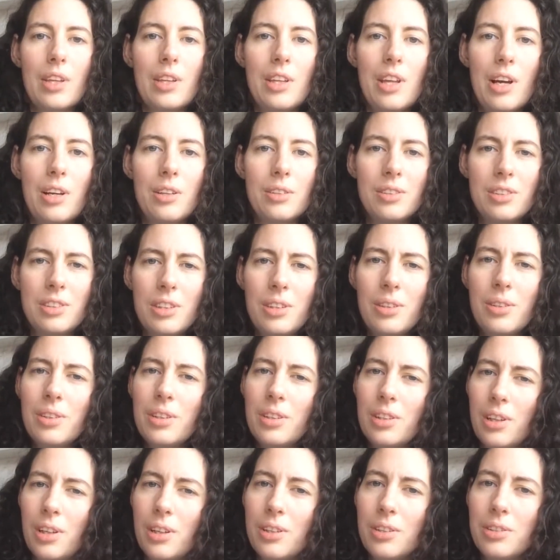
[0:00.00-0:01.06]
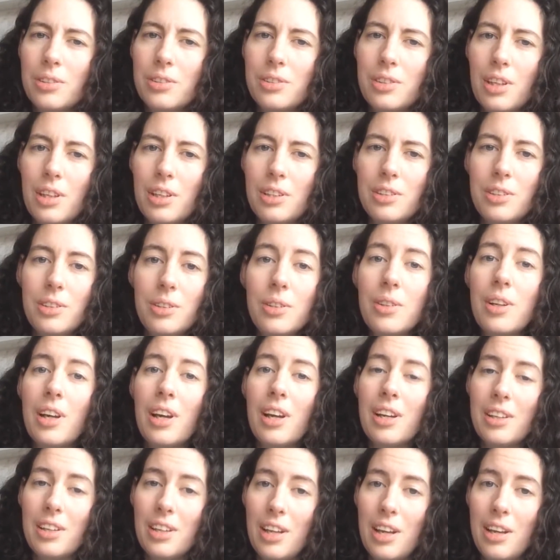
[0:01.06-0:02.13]
Now the theory goes that you
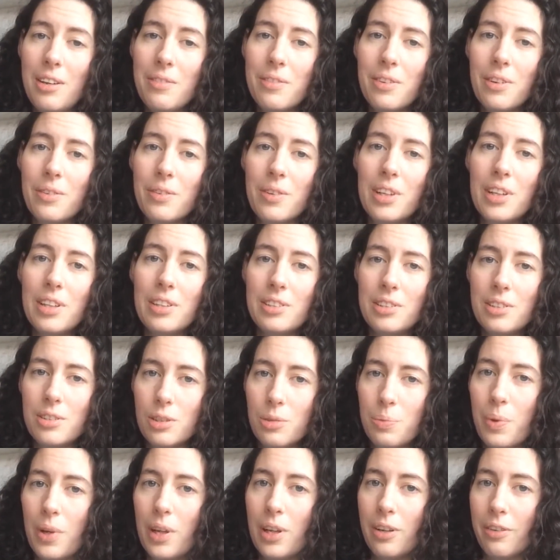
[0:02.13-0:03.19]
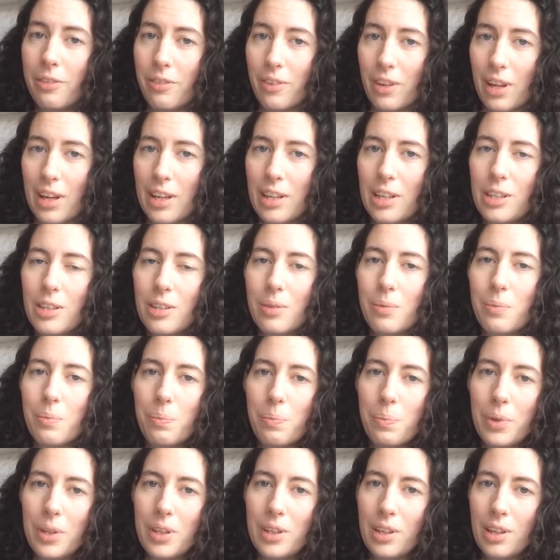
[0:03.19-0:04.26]
can never reach the speed of light
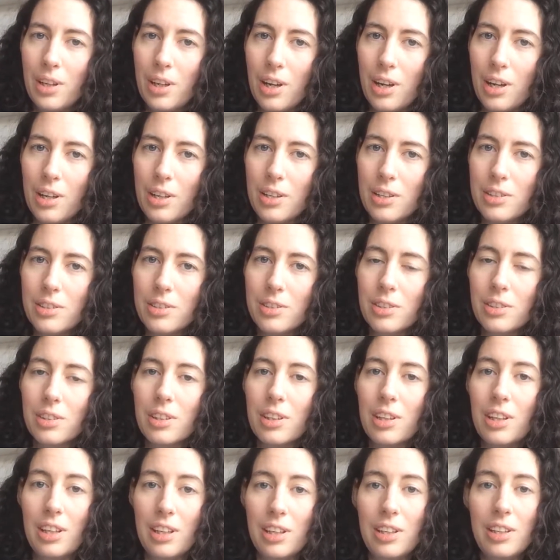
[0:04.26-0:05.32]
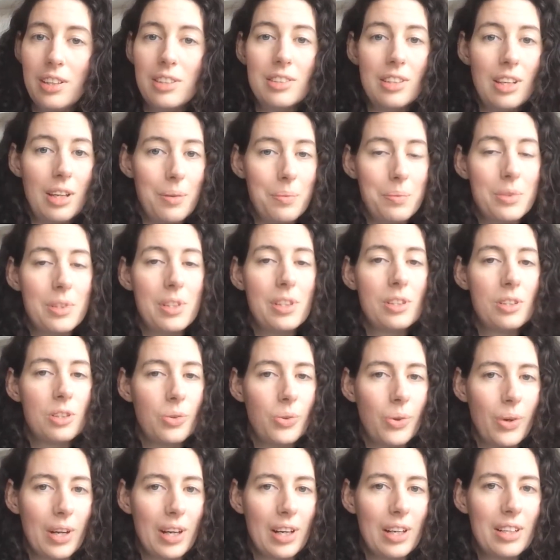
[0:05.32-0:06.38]
because E is mc
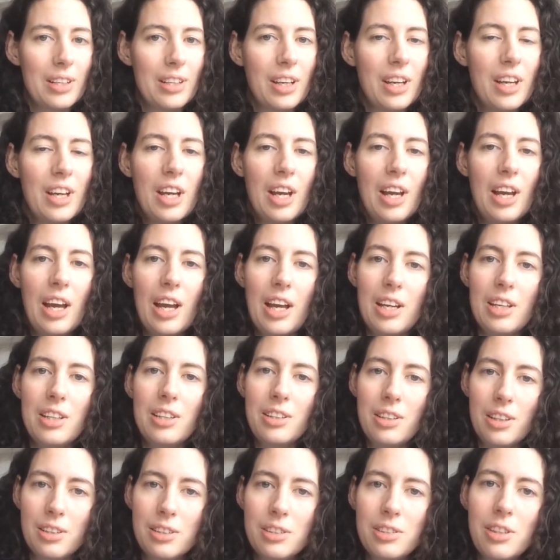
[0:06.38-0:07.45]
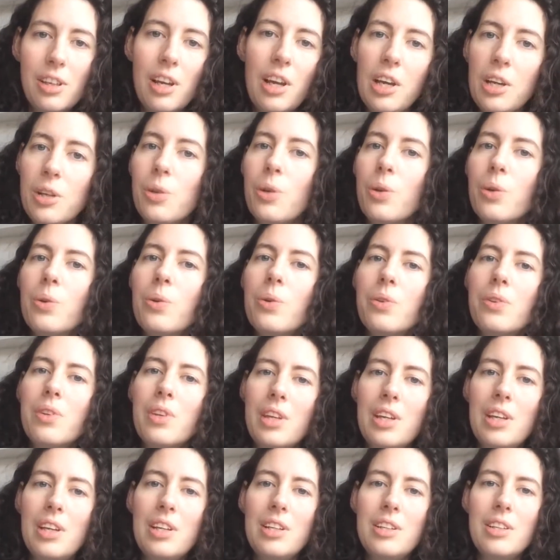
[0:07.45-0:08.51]
squared, and thus you'll
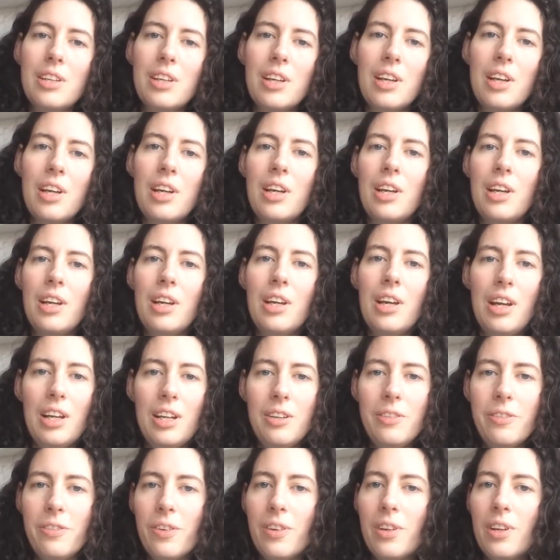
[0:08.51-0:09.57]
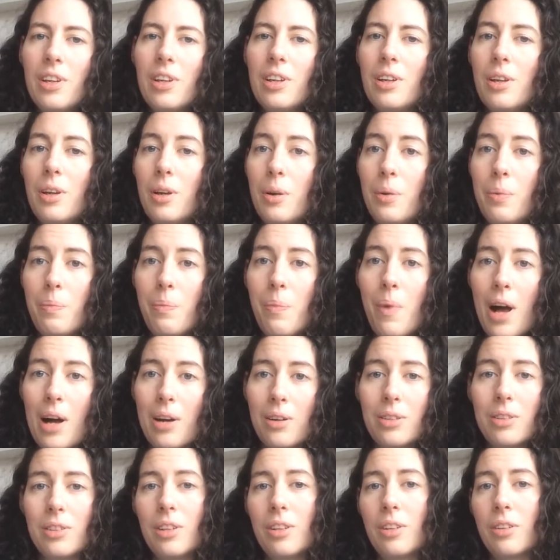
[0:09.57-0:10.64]
need infinite
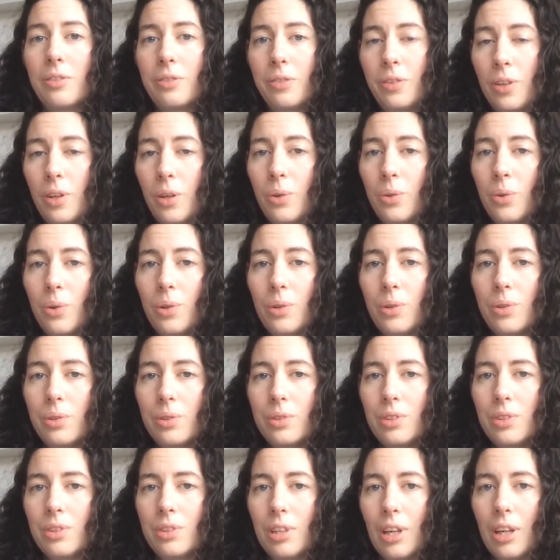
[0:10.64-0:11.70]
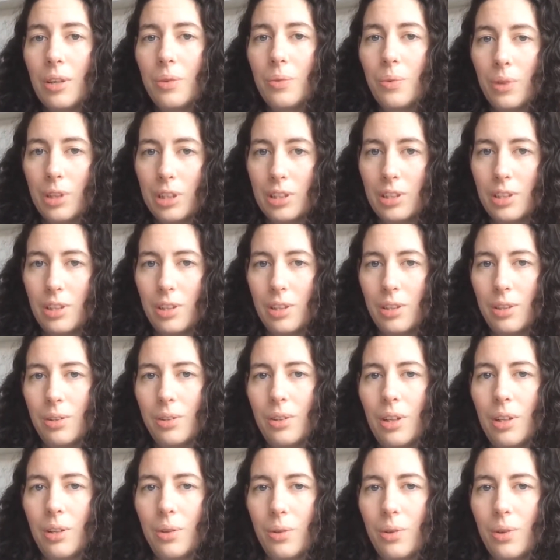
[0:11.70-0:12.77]
amount of fuel to take with you
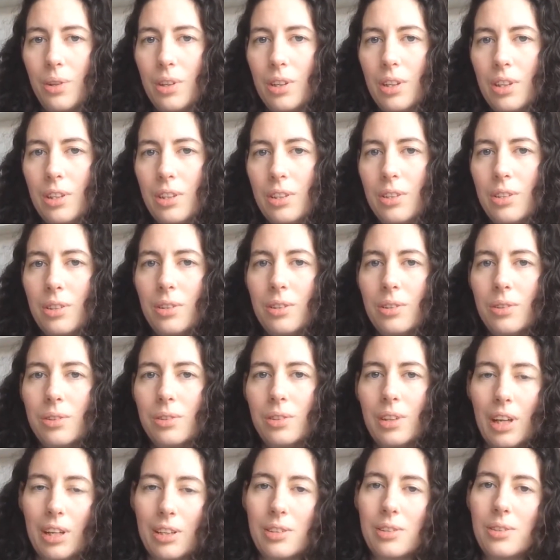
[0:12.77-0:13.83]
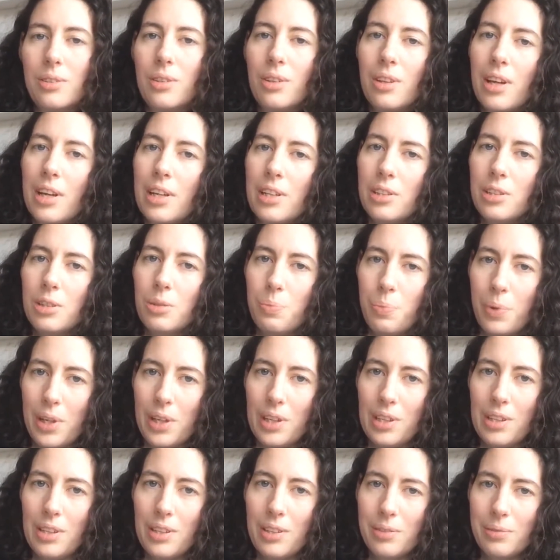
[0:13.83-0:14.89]
in order to get to light
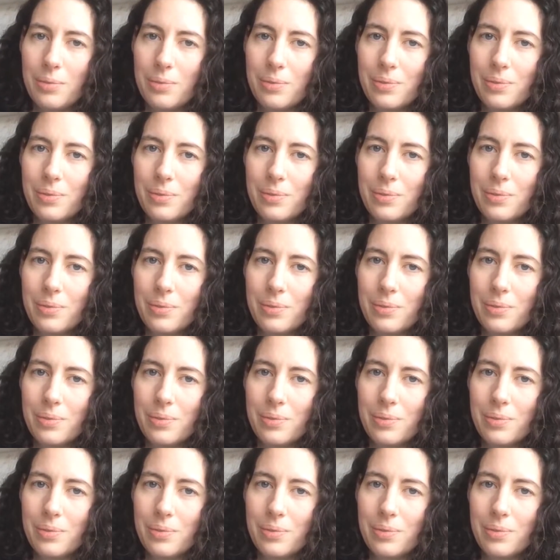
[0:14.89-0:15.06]
speed.